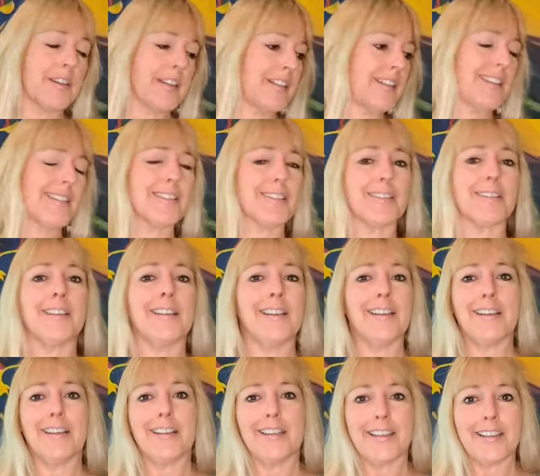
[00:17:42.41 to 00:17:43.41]
He doesn't
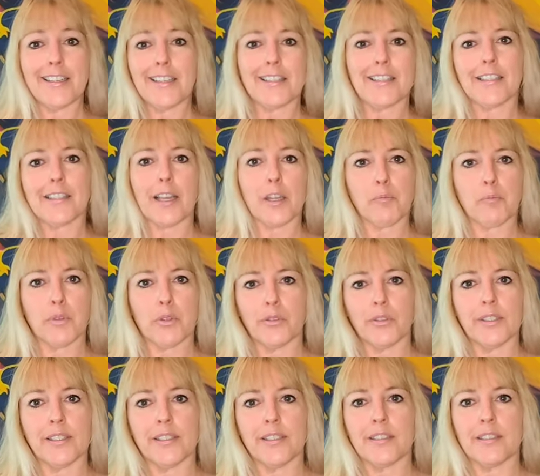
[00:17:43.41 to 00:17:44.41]
he doesn't like
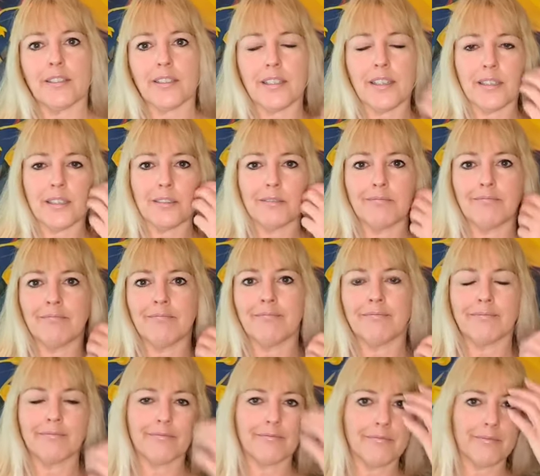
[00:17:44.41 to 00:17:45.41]
buildings and
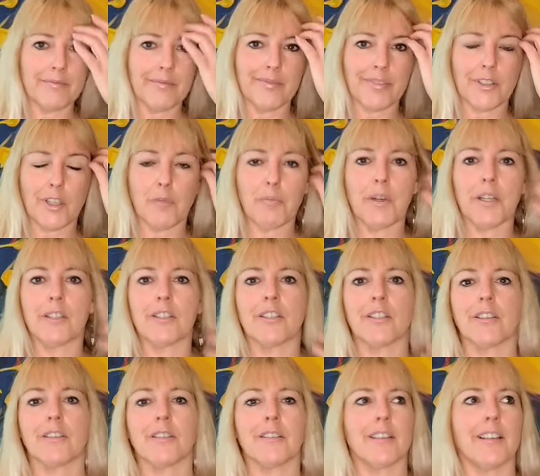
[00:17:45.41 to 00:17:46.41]
so much
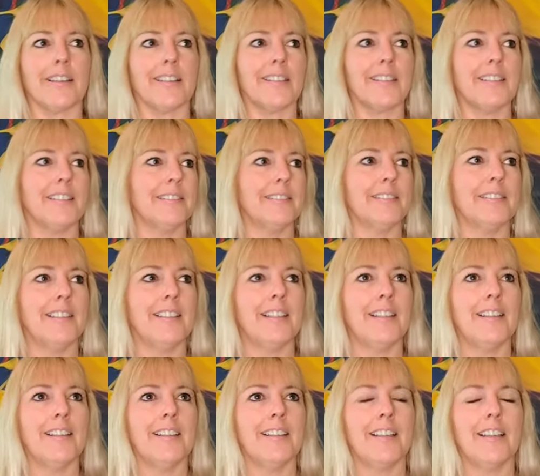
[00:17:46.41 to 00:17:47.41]
as like
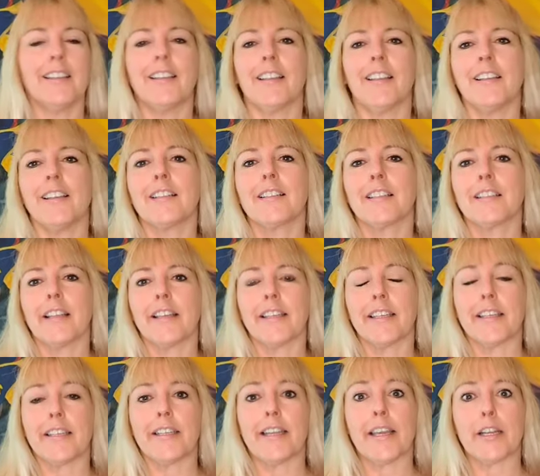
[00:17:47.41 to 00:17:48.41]
he, he doesn't
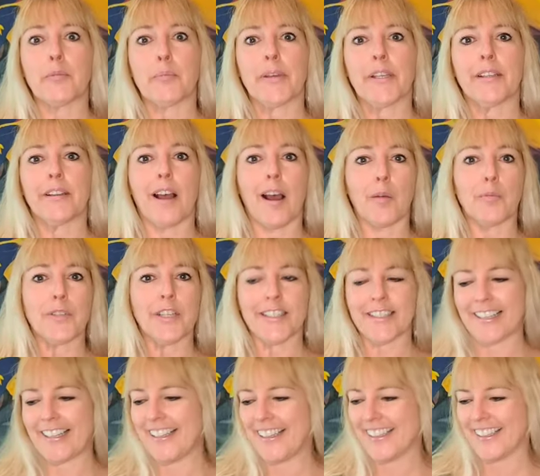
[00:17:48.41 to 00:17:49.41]
like inanimate objects.